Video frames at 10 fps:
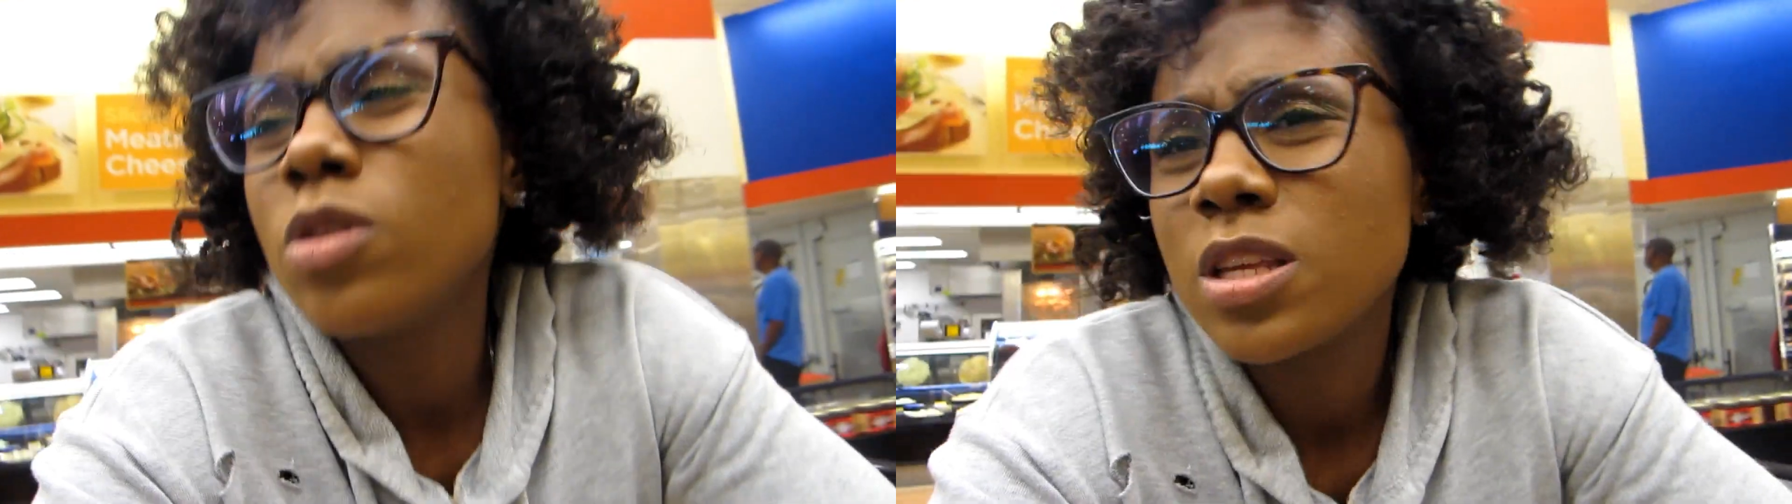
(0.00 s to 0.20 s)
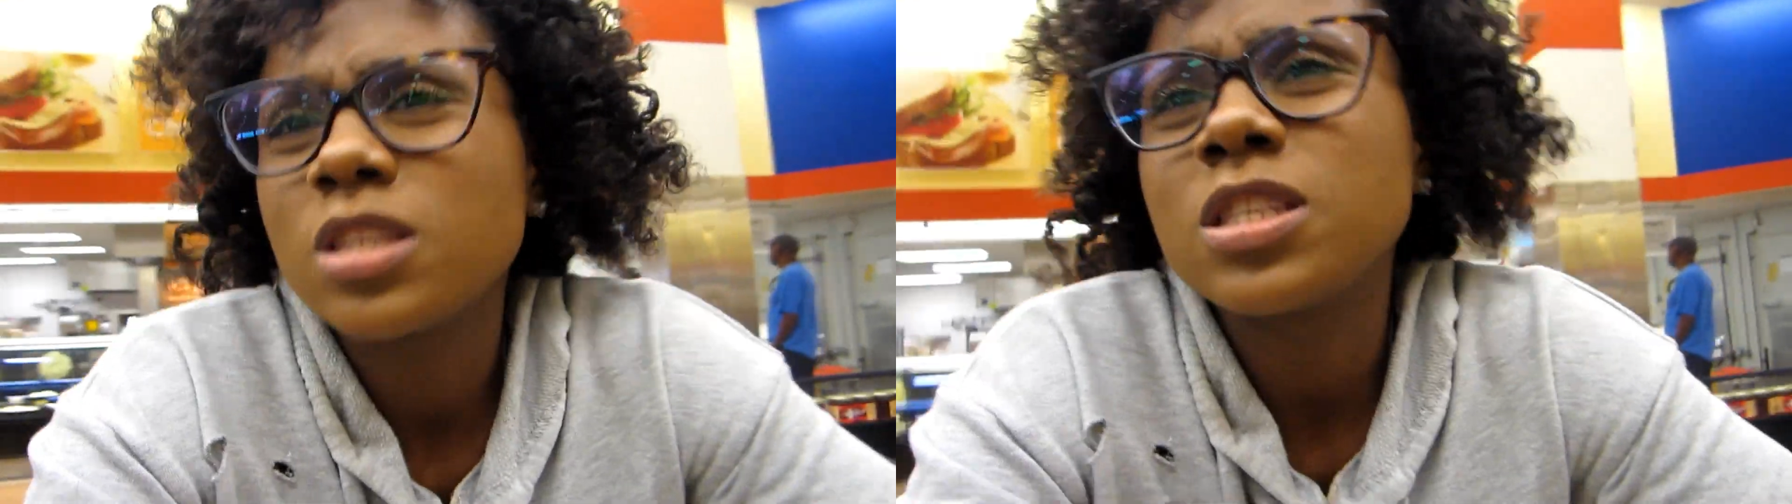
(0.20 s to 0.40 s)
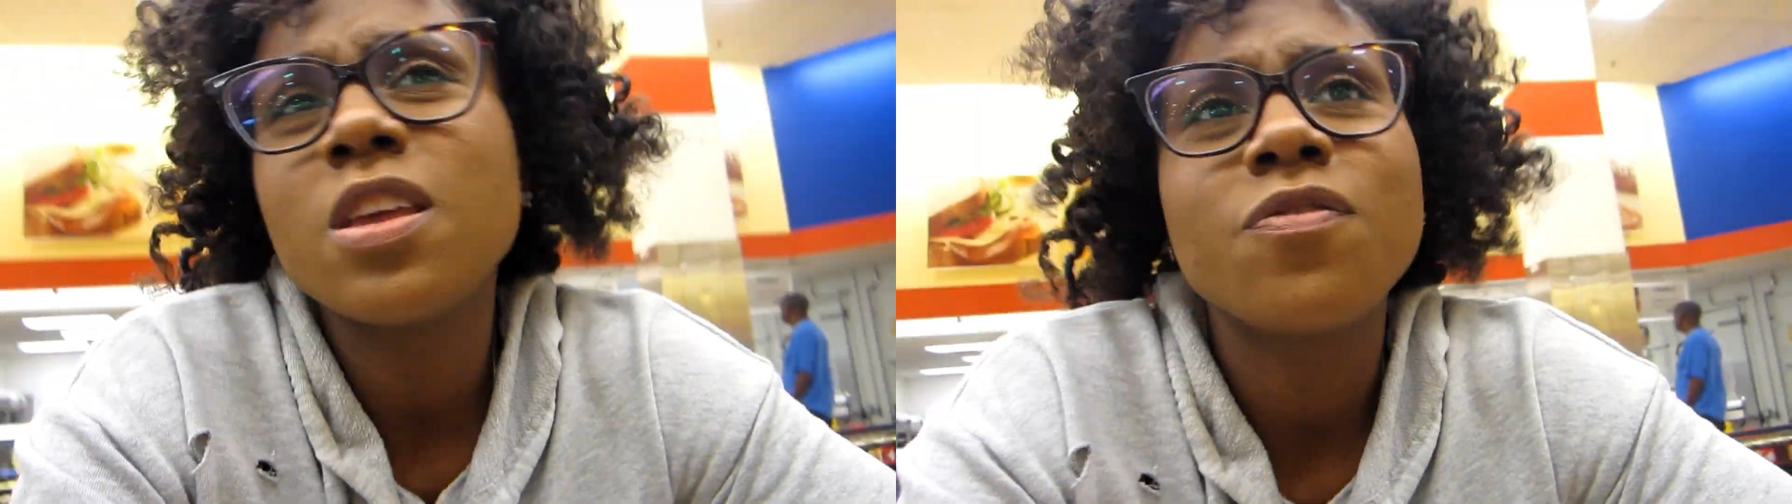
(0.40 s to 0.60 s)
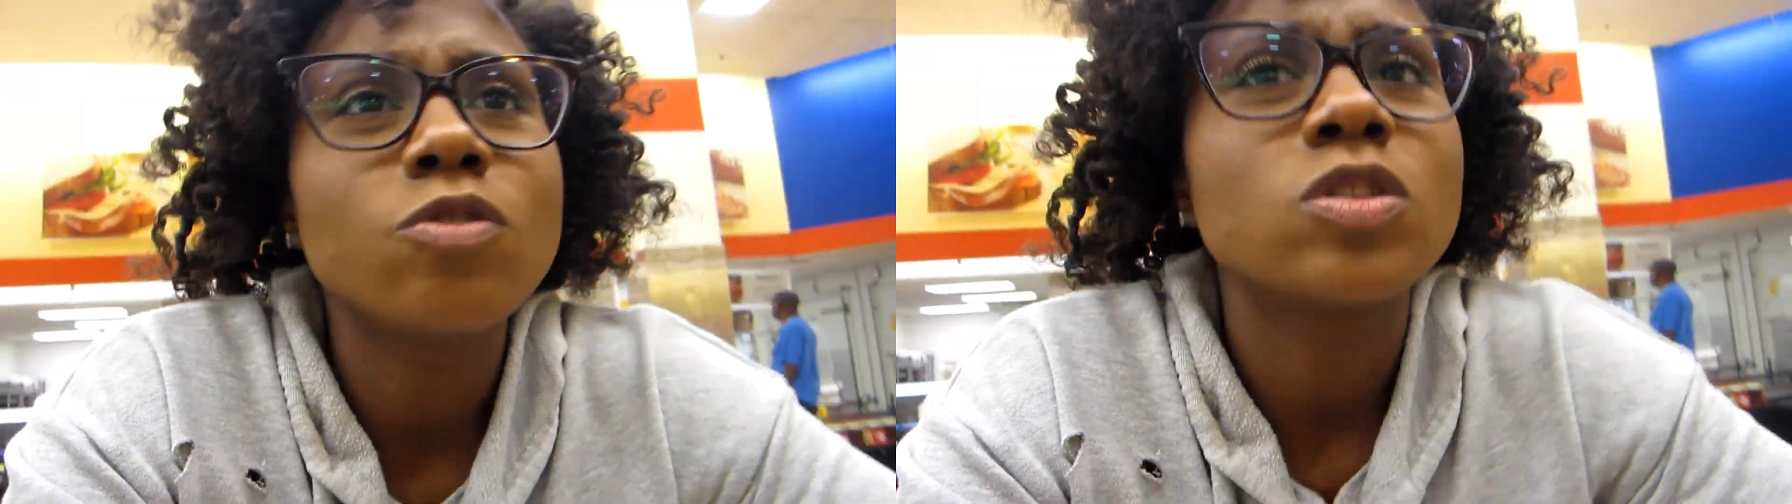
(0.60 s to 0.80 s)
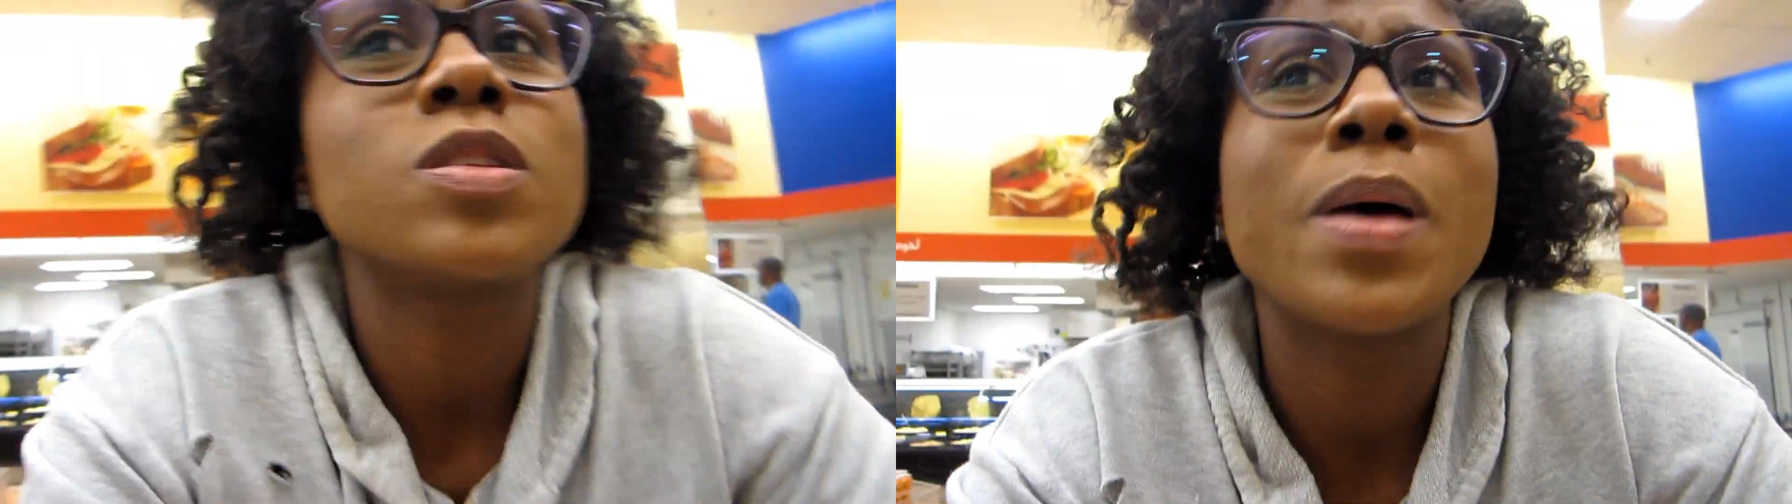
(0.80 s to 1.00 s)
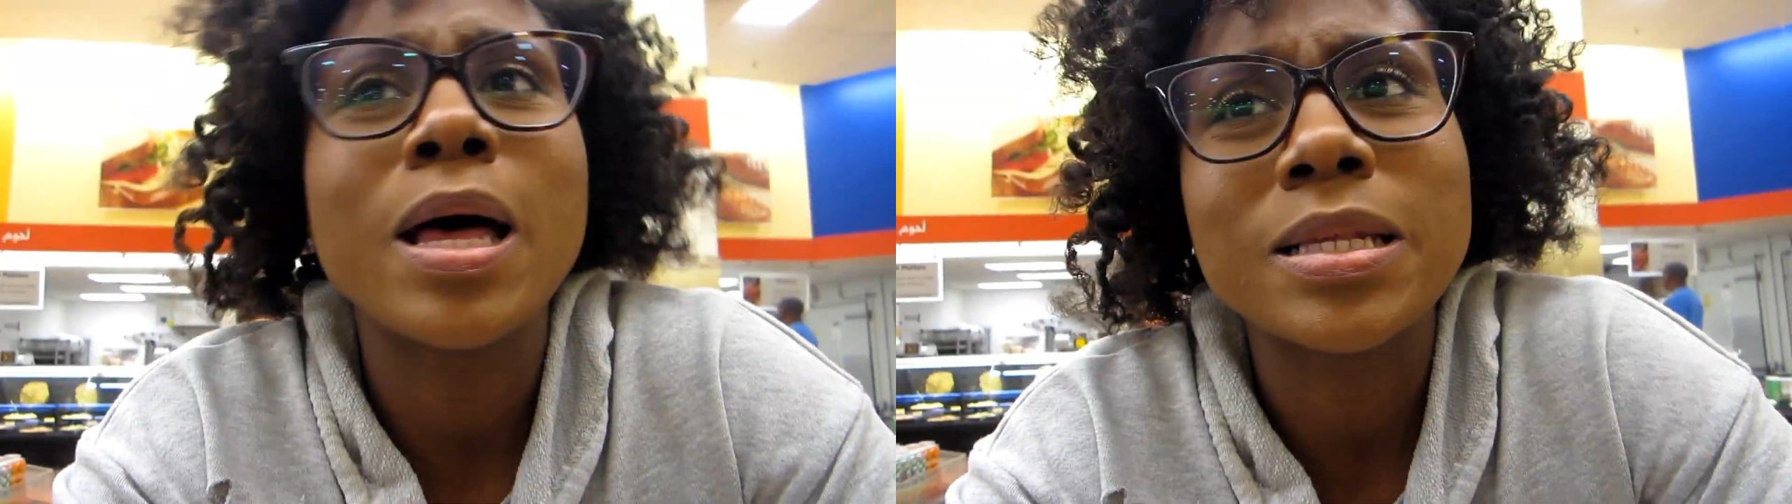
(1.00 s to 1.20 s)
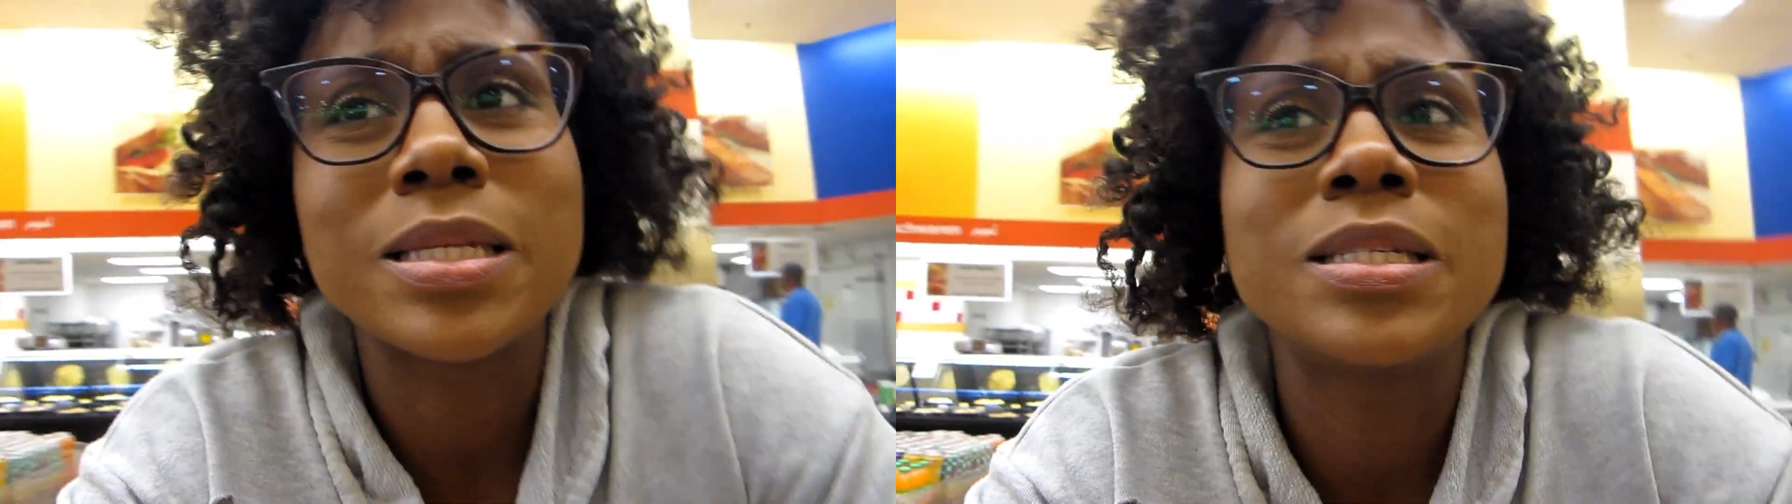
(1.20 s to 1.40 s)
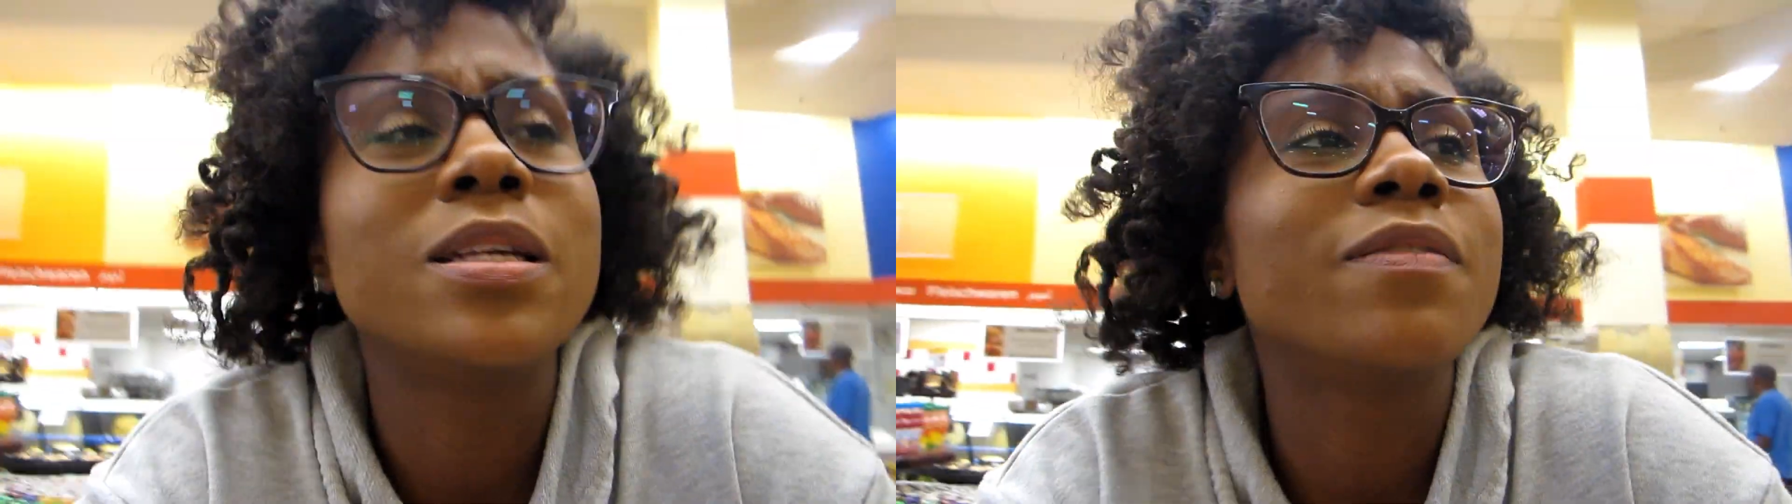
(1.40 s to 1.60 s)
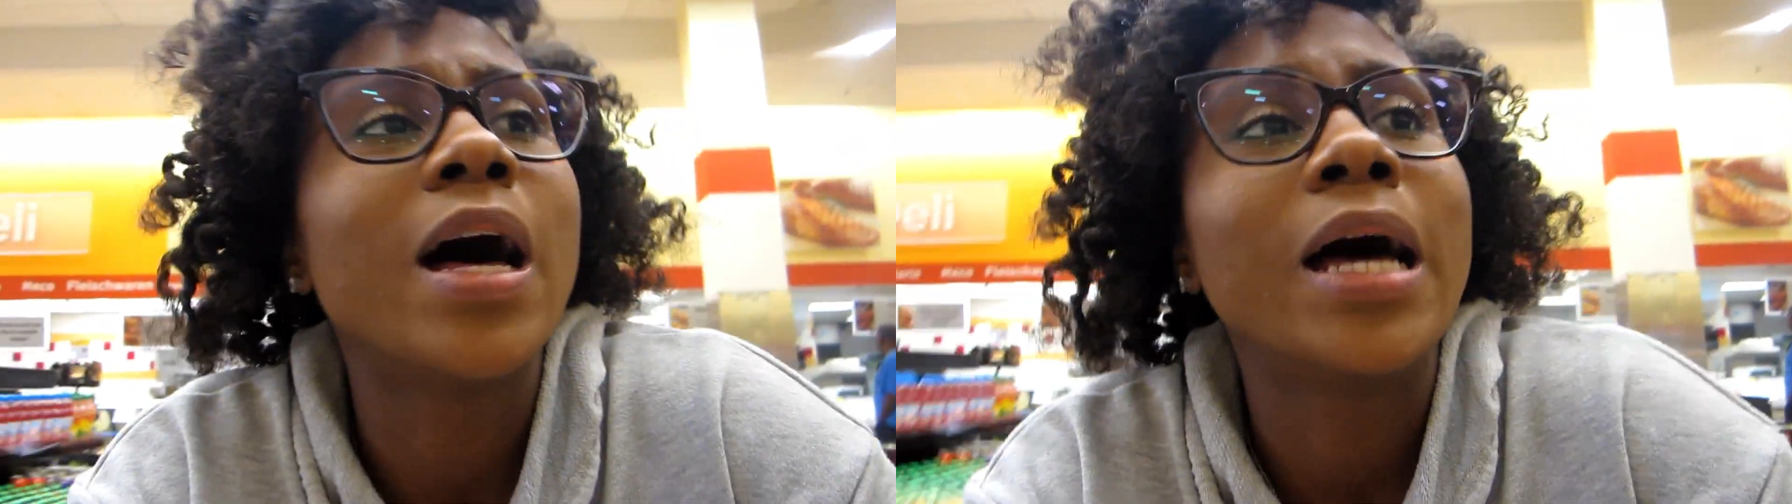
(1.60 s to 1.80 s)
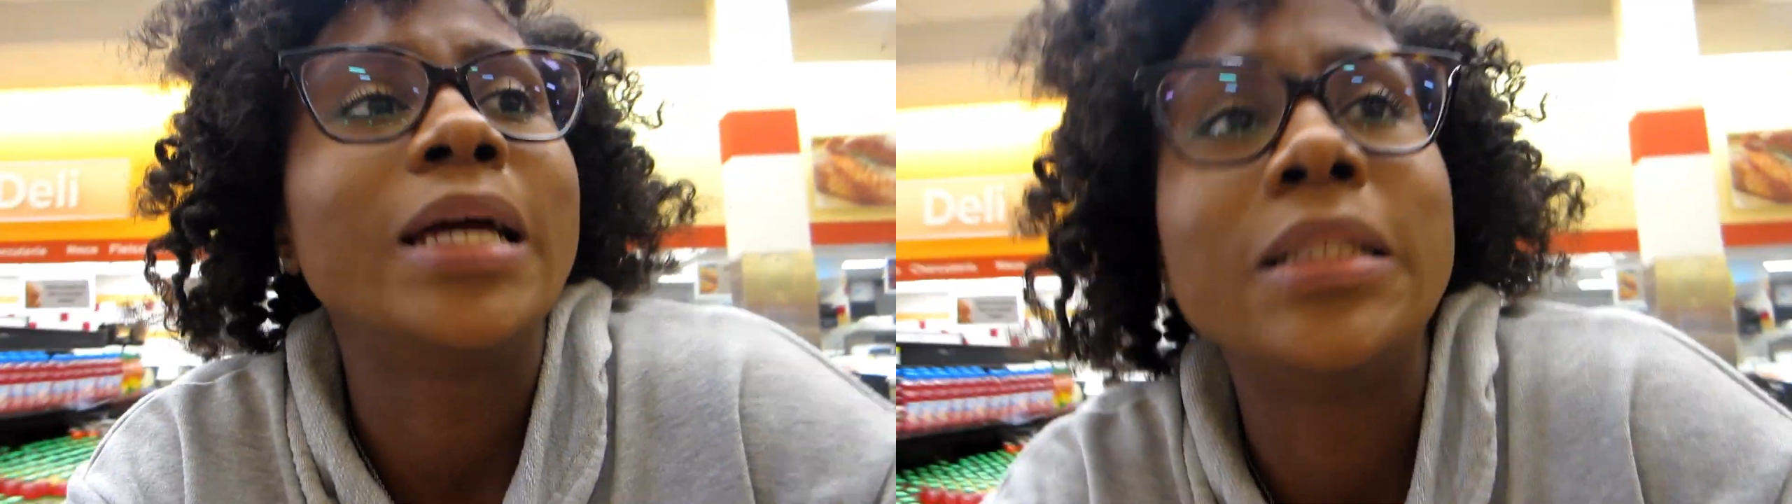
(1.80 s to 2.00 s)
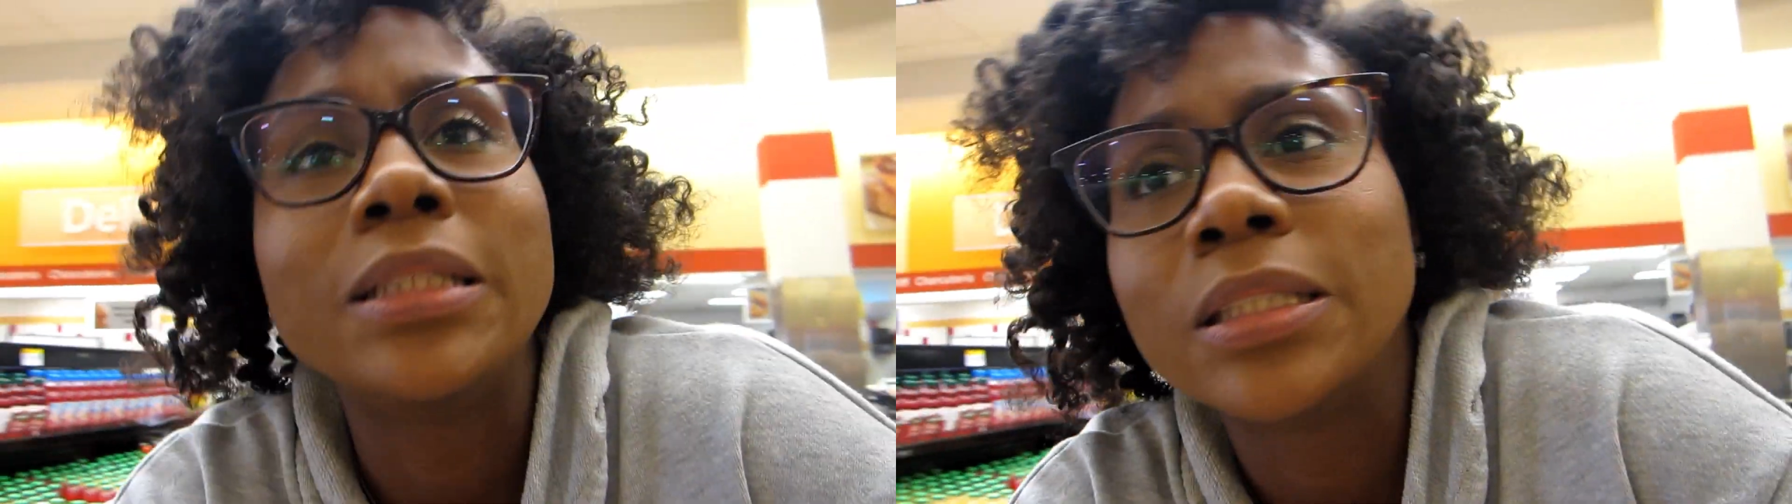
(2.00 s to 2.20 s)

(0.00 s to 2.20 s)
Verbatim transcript: the seafood smells divine.